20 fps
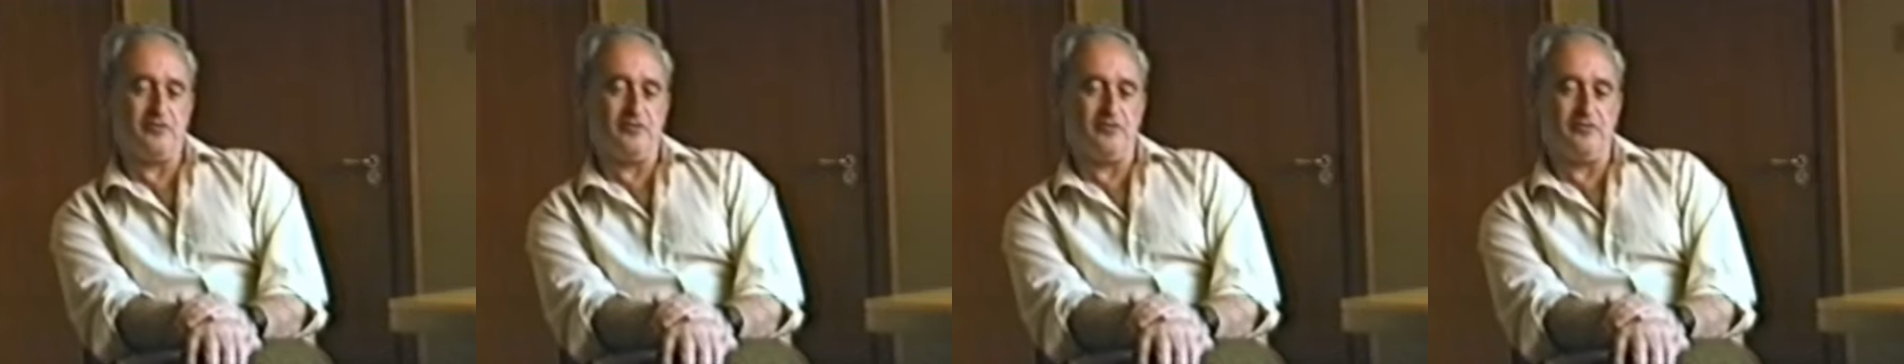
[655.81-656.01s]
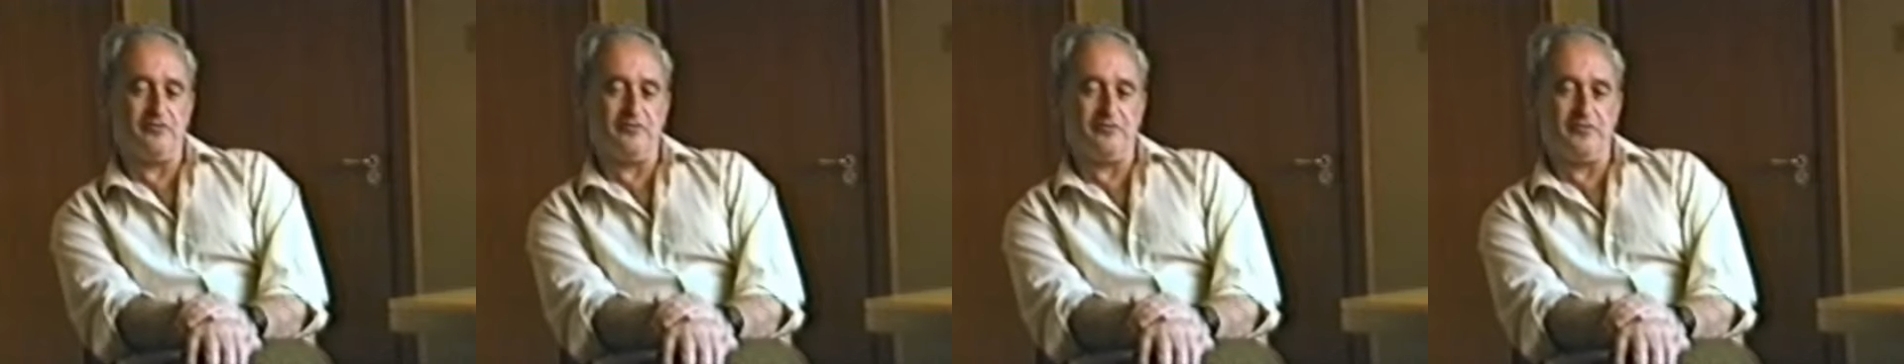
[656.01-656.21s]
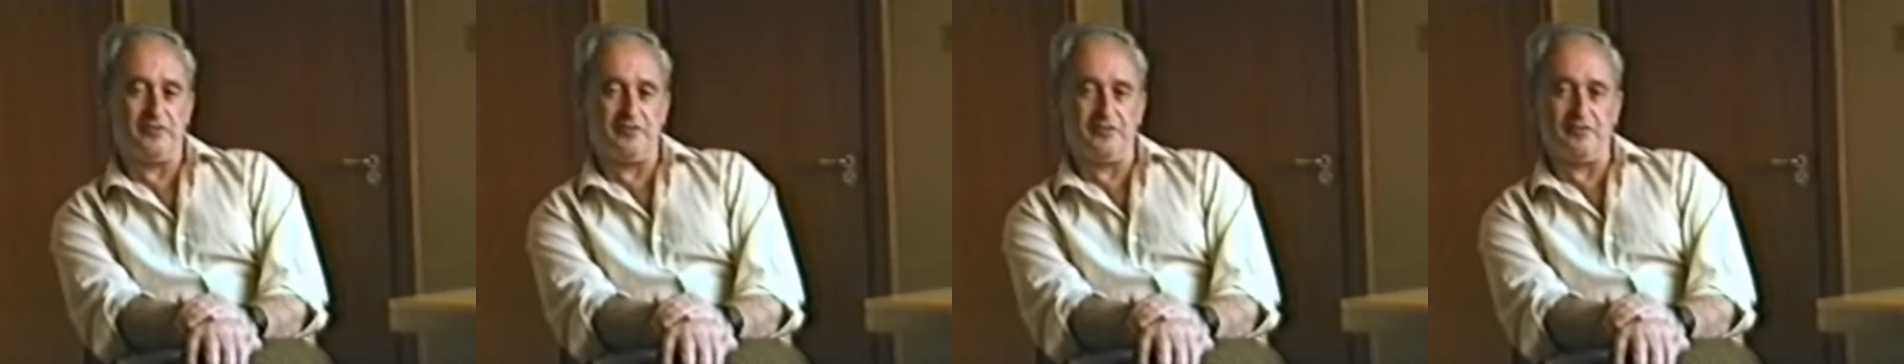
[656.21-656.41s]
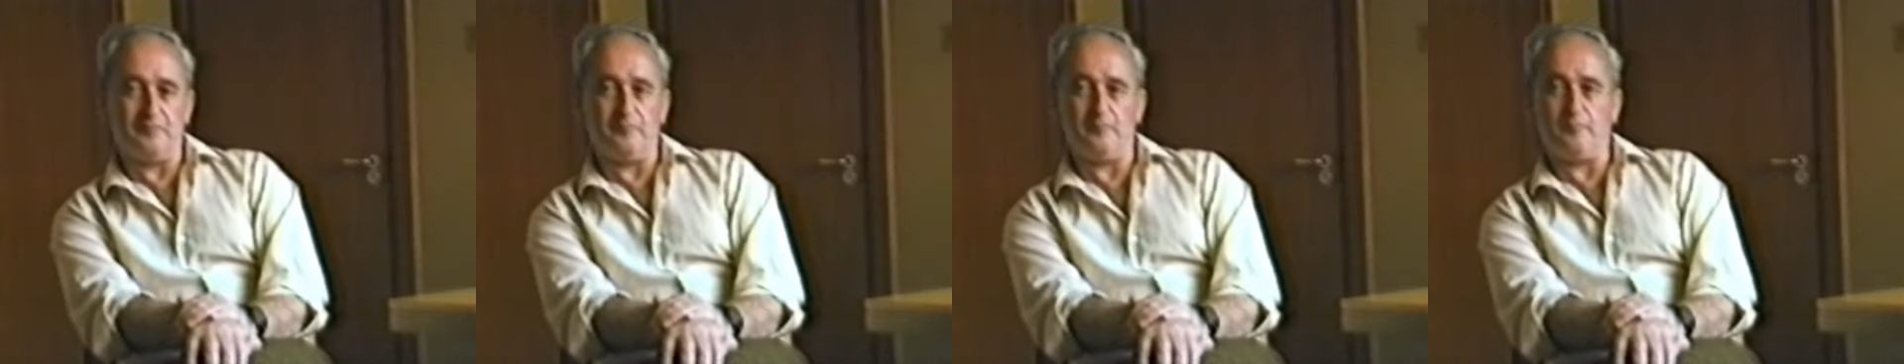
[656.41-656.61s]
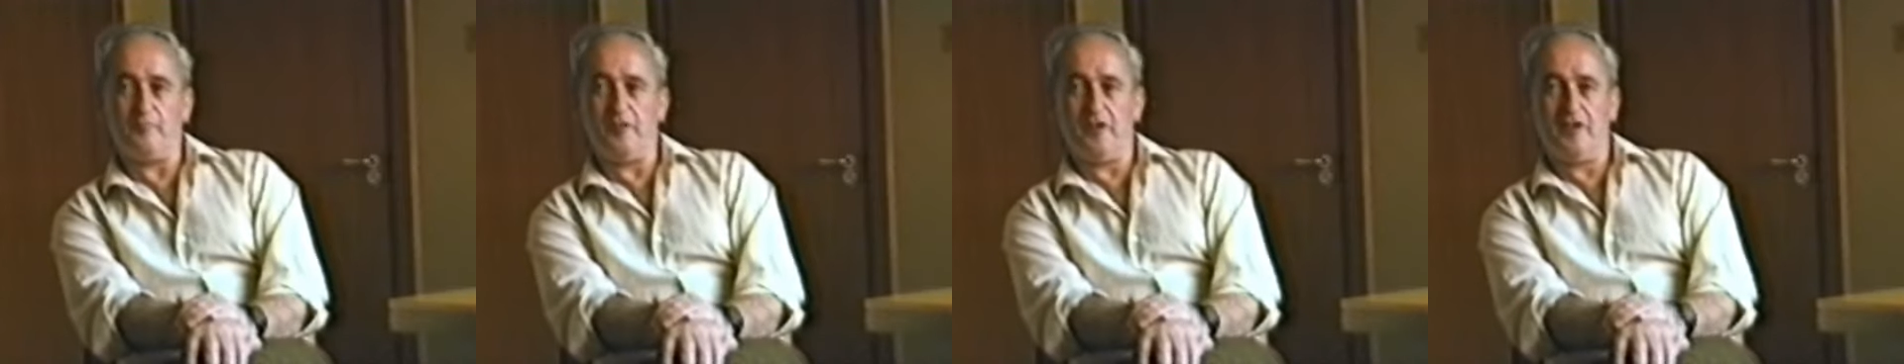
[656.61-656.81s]
on, and
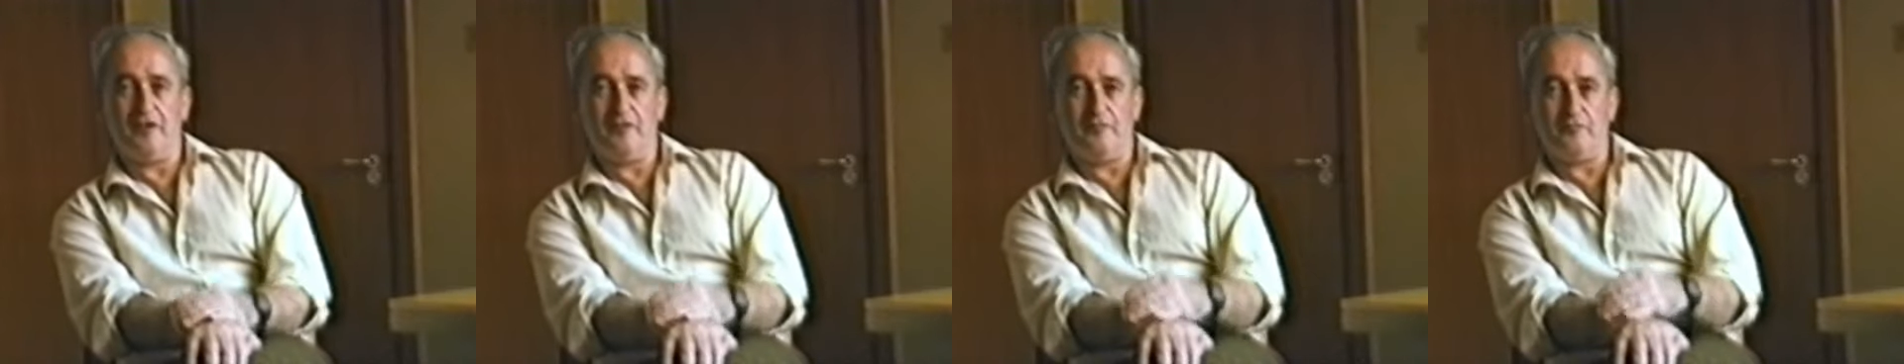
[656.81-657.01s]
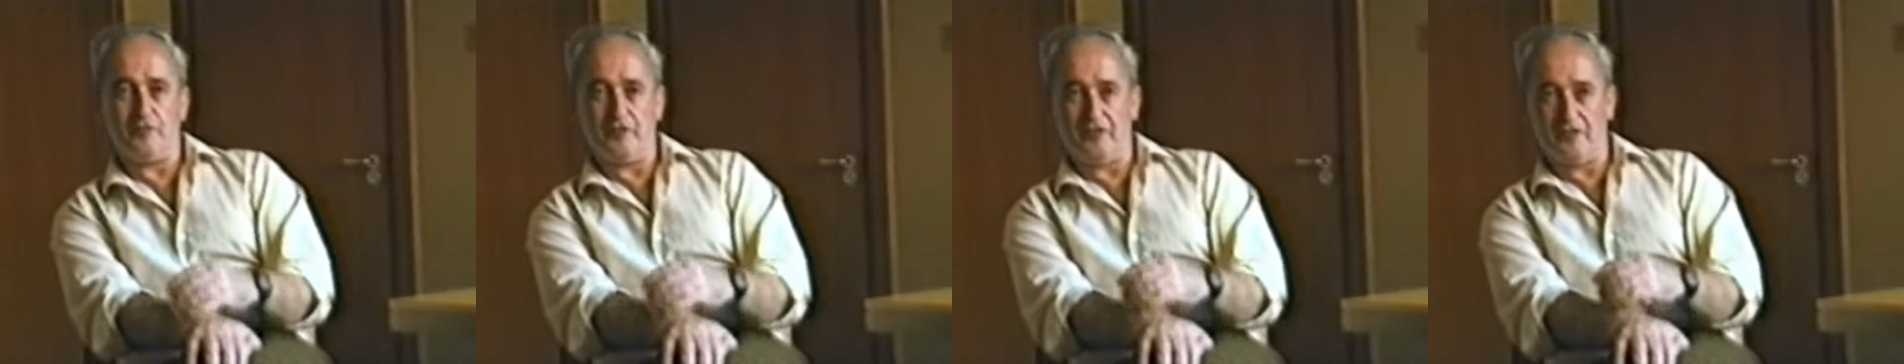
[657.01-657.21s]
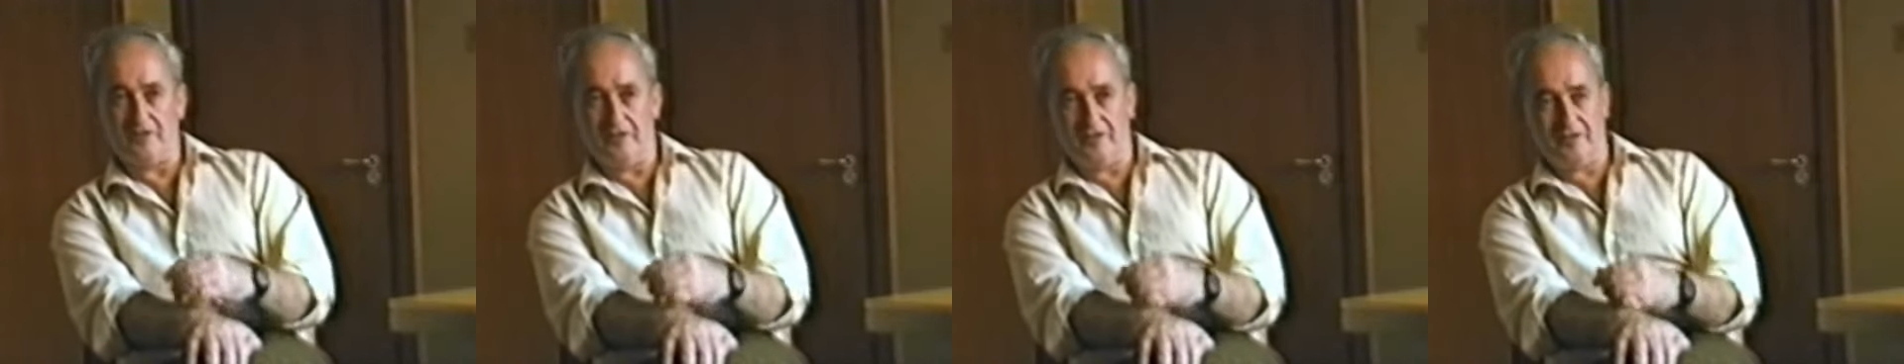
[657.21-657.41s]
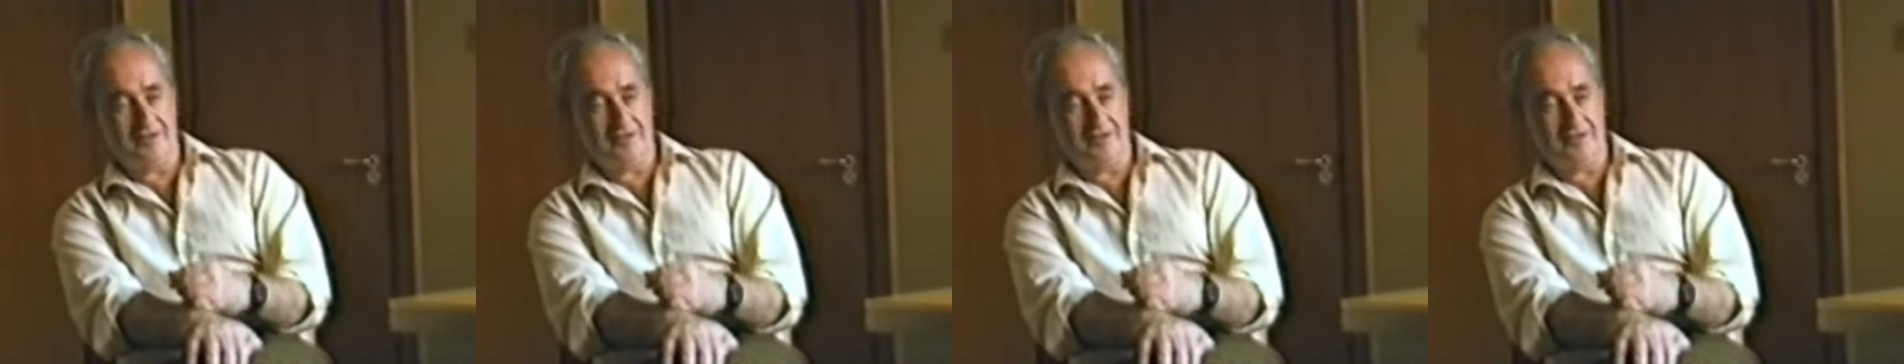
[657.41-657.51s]
we